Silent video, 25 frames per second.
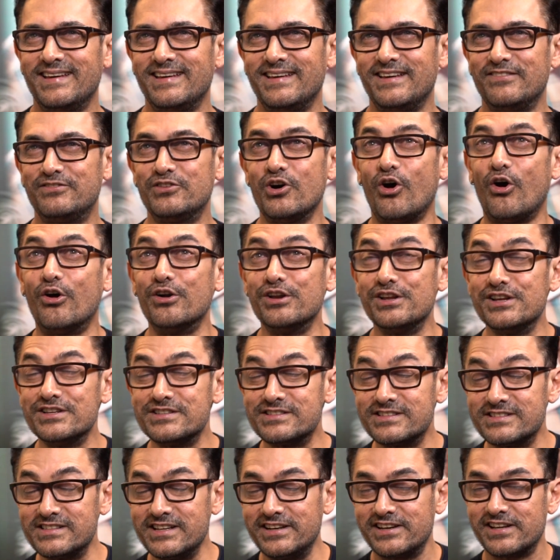if the
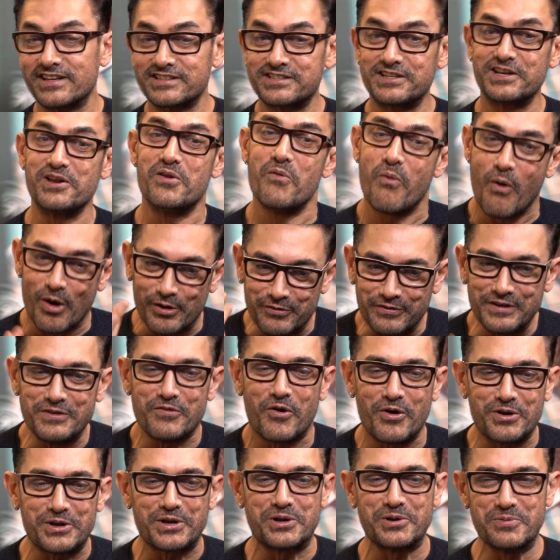audience is interested in what we
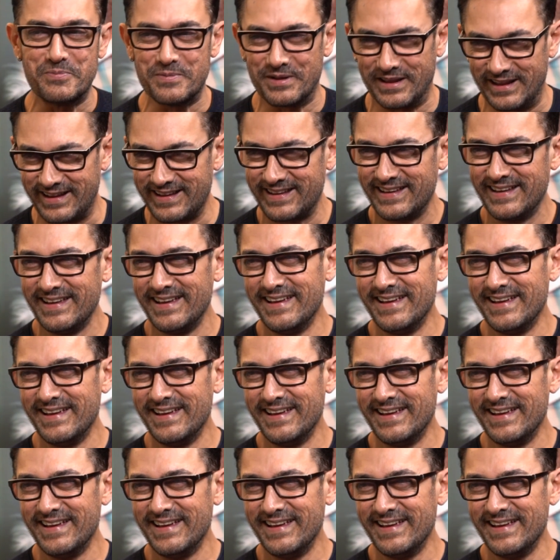wanted to make.